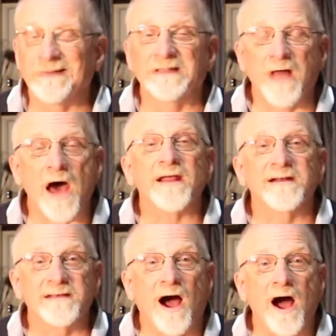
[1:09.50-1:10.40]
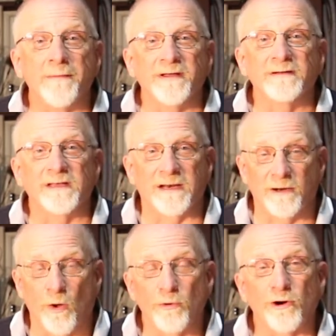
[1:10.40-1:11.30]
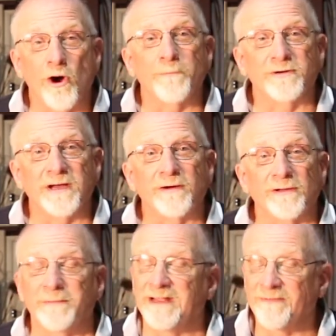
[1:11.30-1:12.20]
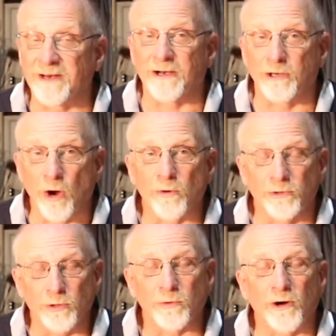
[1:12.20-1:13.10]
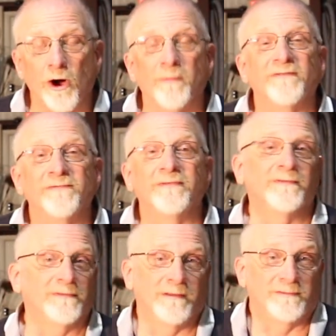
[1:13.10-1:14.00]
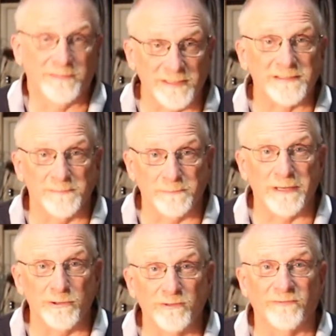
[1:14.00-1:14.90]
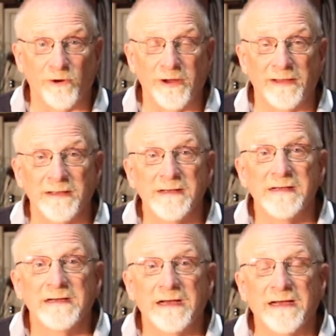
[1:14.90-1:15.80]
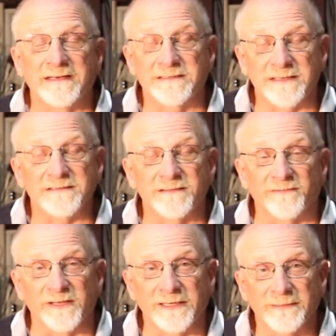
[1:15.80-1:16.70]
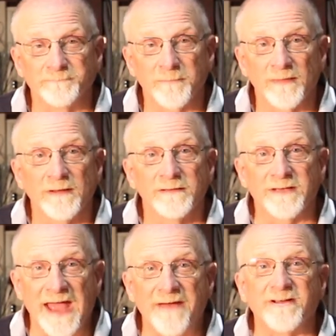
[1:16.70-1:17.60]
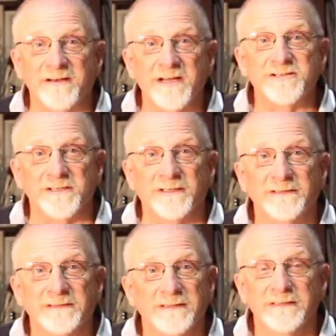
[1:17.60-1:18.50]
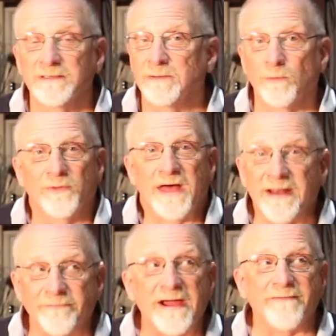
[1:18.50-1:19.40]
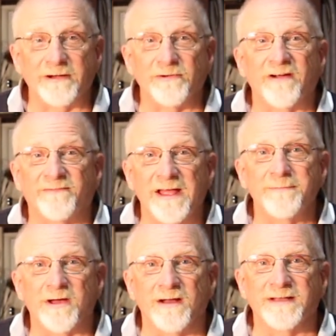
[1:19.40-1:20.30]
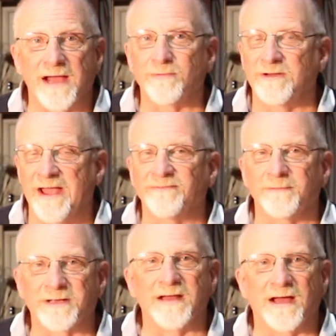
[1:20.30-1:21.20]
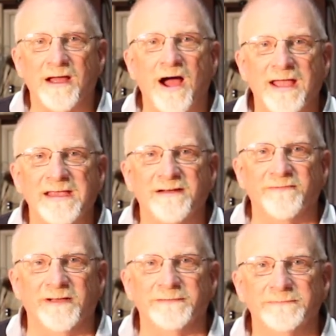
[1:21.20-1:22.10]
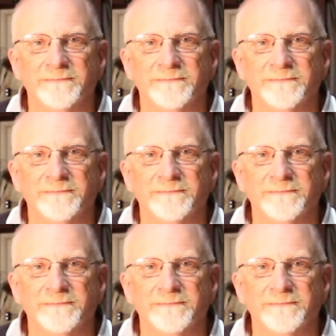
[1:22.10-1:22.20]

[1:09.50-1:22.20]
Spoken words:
not uncommon in an older home particularly, but even in a newer home, if the system's been used very extensively, to have ignition without ever having direct flame contact when you have some kind of high heat event.